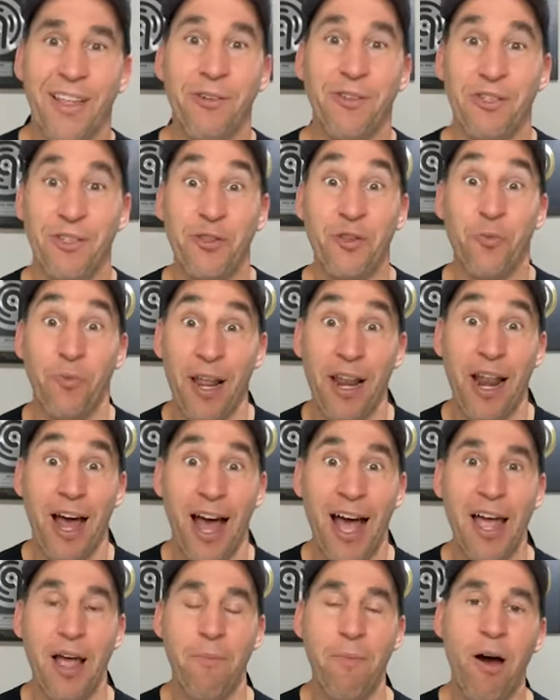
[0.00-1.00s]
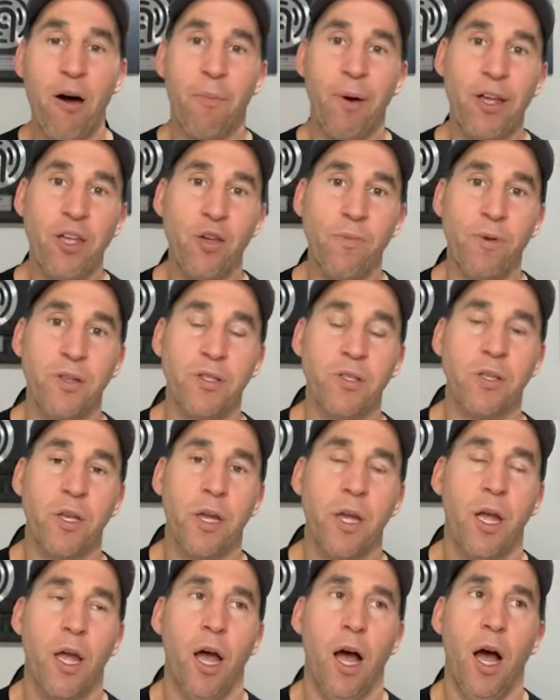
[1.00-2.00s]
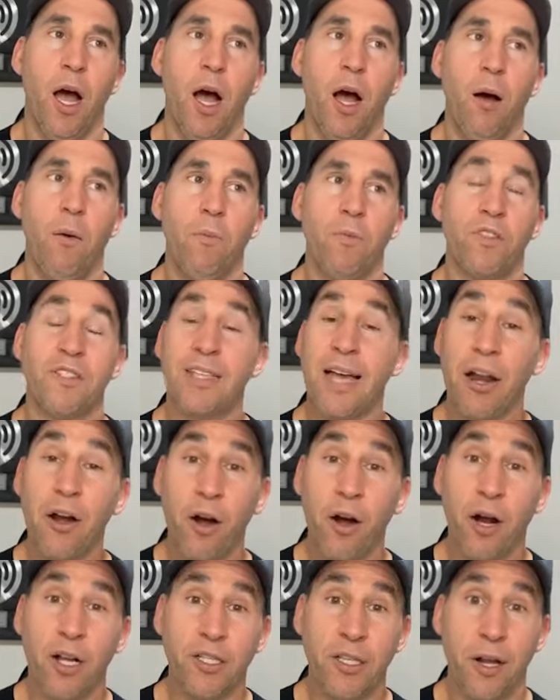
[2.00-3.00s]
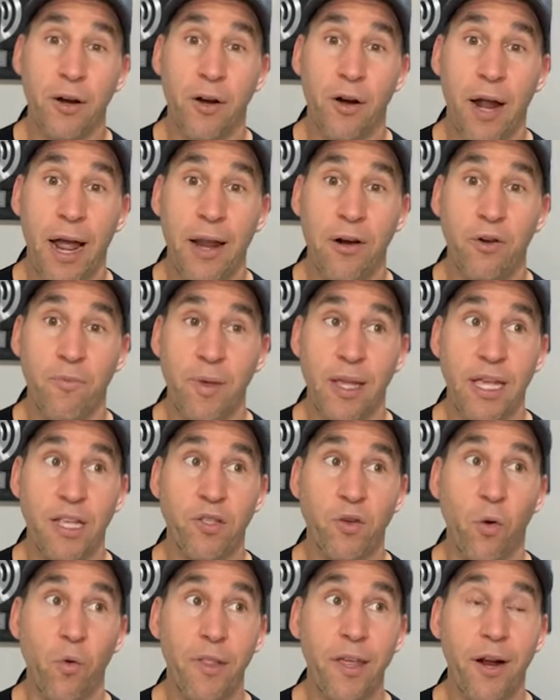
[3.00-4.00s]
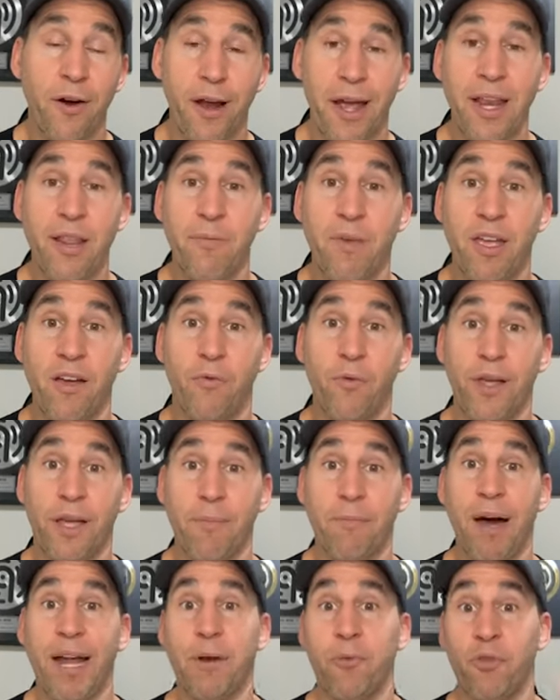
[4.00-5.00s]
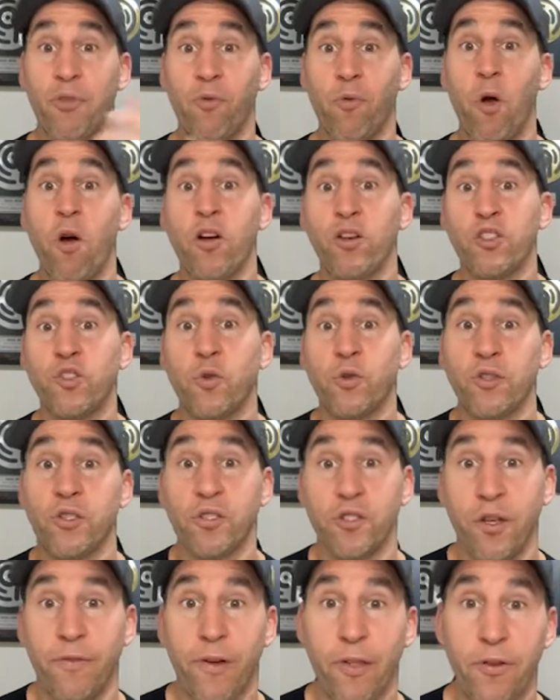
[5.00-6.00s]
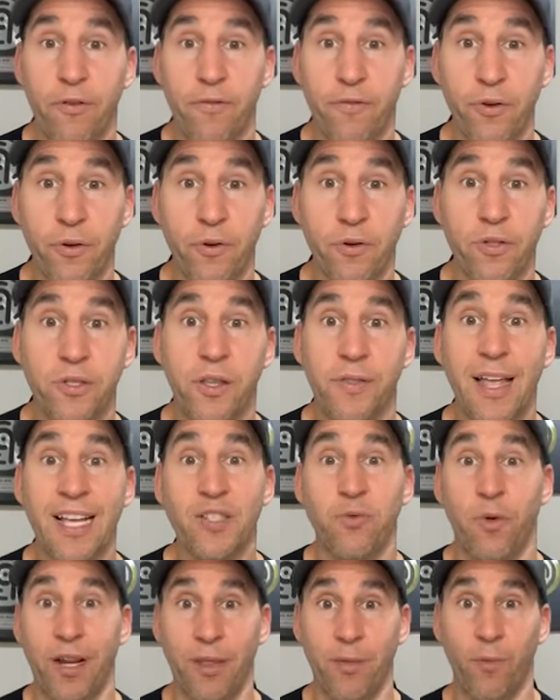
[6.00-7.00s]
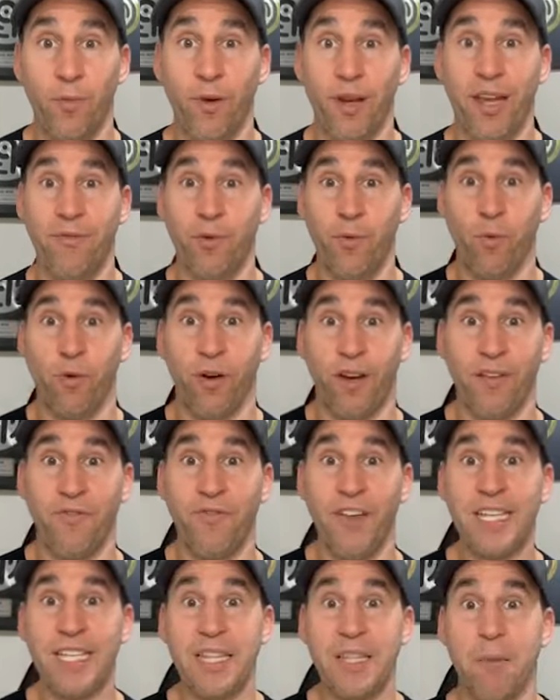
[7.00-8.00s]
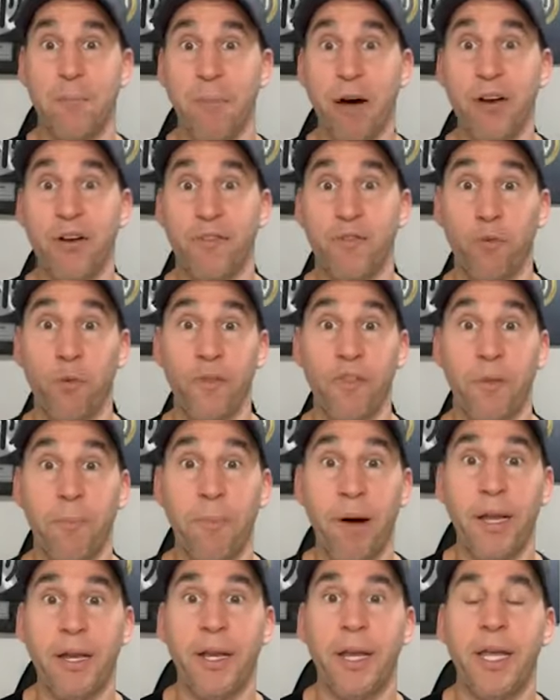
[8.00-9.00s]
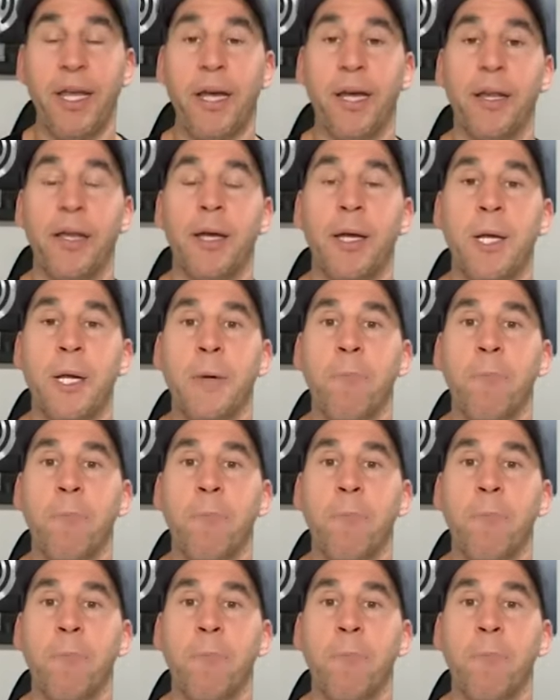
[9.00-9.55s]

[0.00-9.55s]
that was consumed at a high amount by humans. Um, it's not our it's not our enemy. It's only our enemy if we combine it with the wrong sources of other foods, and that's when it, we give it, we're convicting the butter for what the bun did.